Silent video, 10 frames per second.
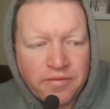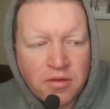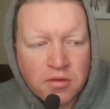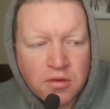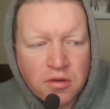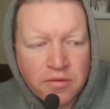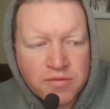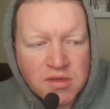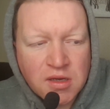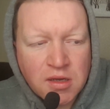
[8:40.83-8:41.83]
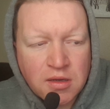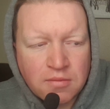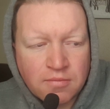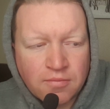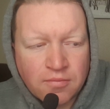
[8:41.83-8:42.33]
Volkanovski.
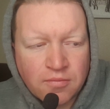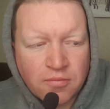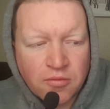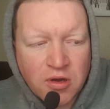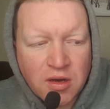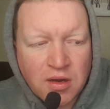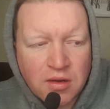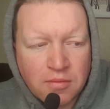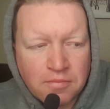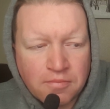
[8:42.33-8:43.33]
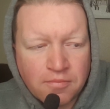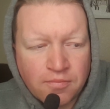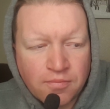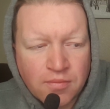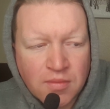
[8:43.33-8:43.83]
Right, hold
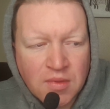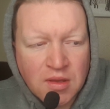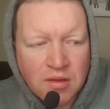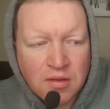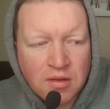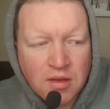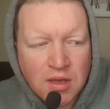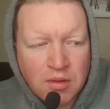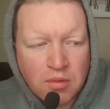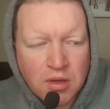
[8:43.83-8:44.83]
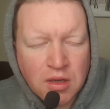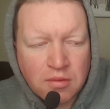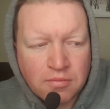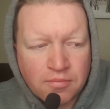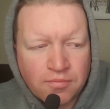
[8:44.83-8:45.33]
on. Here we
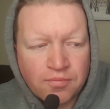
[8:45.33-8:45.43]
go.